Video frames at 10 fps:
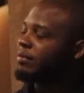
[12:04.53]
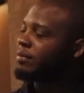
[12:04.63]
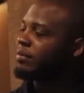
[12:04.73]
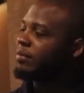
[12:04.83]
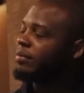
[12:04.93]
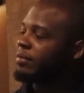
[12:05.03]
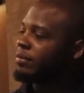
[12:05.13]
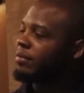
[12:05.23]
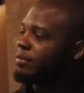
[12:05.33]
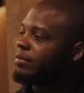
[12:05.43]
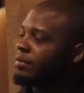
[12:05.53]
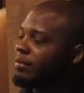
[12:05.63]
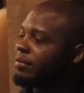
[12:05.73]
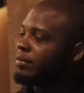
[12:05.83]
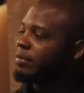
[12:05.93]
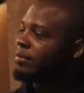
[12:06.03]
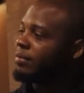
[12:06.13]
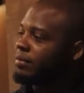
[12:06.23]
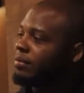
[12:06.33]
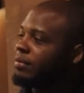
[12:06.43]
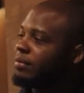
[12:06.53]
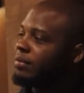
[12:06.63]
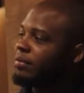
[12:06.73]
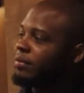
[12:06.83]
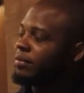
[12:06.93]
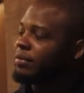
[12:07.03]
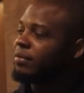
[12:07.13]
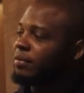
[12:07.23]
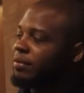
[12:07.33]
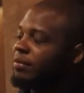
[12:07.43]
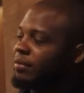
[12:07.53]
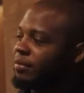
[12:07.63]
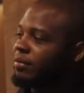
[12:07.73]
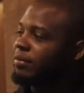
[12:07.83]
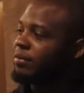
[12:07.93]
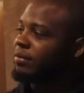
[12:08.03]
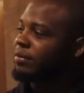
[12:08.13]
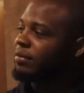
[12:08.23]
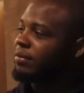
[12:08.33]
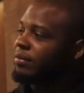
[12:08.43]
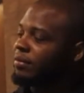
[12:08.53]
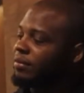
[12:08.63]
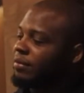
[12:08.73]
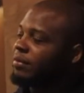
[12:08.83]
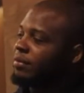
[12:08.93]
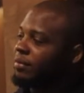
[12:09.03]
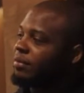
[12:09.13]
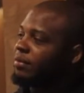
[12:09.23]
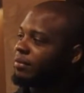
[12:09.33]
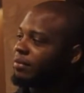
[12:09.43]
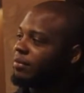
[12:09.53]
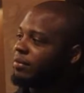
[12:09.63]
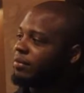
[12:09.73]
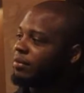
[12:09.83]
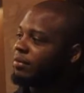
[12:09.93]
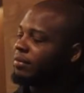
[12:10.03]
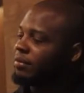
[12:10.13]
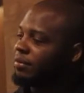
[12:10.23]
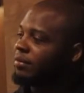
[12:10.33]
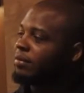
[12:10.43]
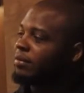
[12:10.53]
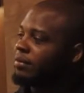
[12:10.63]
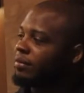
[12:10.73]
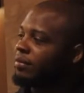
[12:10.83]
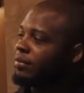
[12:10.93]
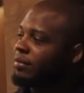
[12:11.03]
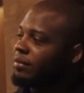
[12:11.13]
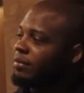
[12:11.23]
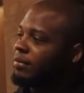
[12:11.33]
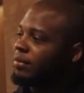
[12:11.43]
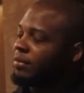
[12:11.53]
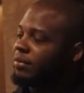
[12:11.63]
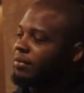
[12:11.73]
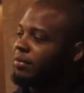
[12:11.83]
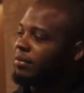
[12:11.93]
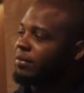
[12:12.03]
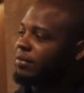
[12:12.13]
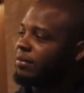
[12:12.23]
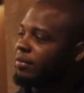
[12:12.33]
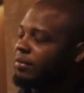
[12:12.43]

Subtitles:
[no speech]